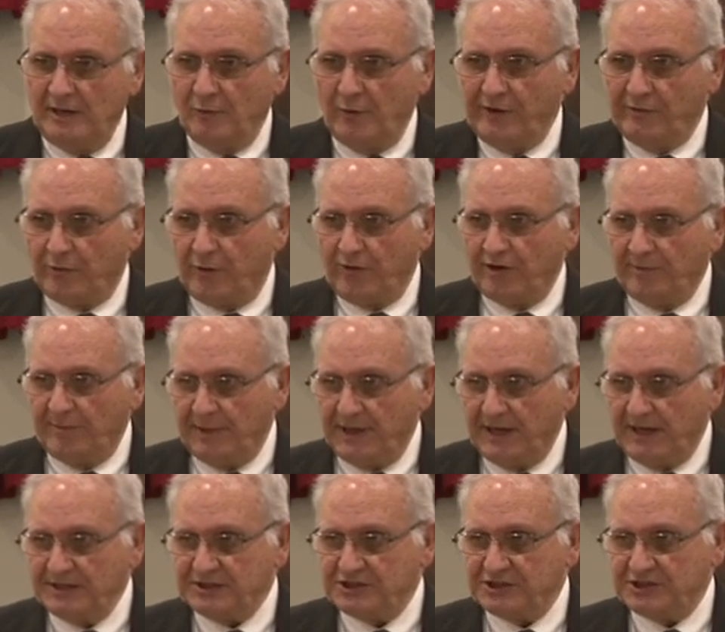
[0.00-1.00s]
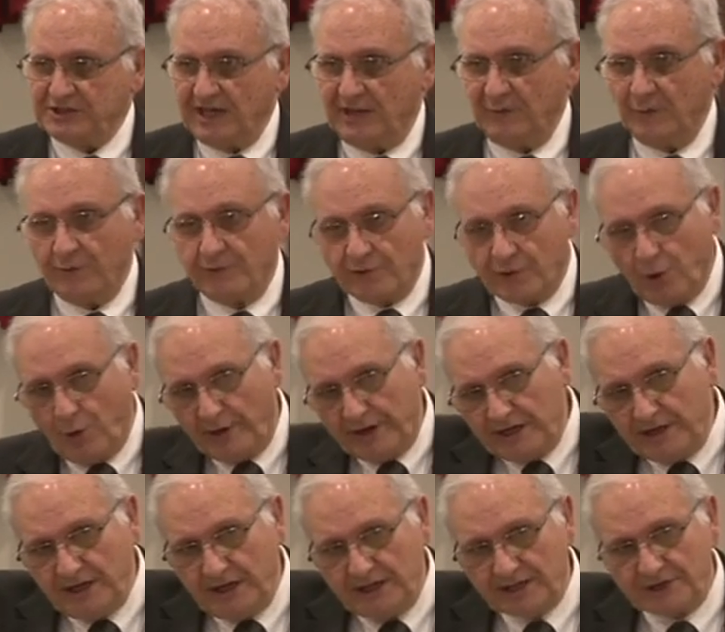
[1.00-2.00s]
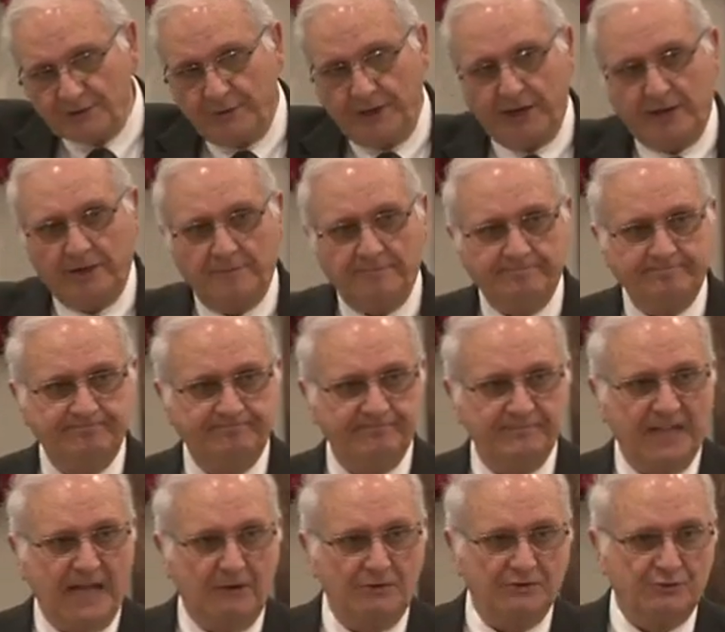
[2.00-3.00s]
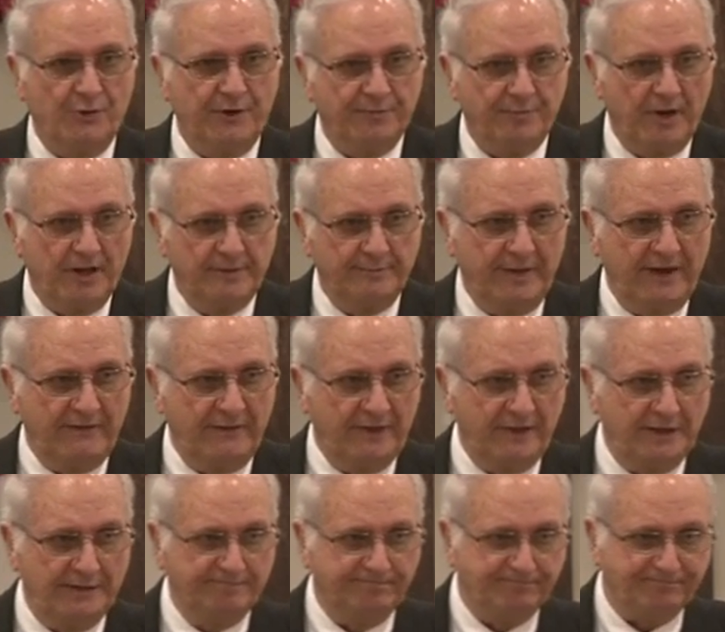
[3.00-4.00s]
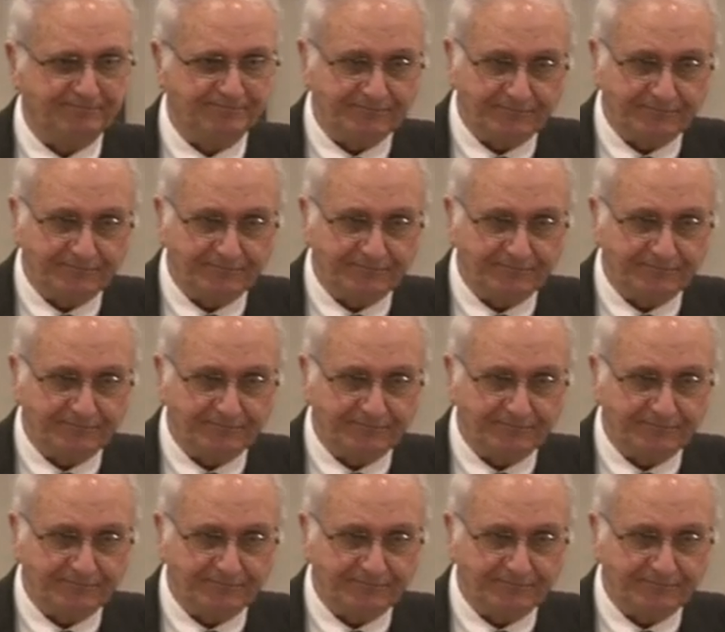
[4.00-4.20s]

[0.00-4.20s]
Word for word: We were on a bus and we were going into Israel. I was with Brother Bevington.